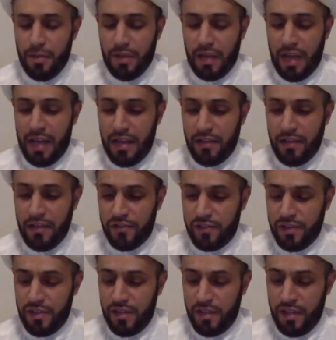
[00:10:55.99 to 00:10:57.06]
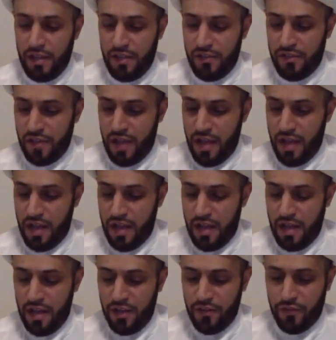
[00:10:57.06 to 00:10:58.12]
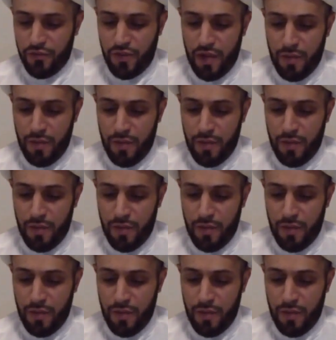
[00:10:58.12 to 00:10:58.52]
Qays is from.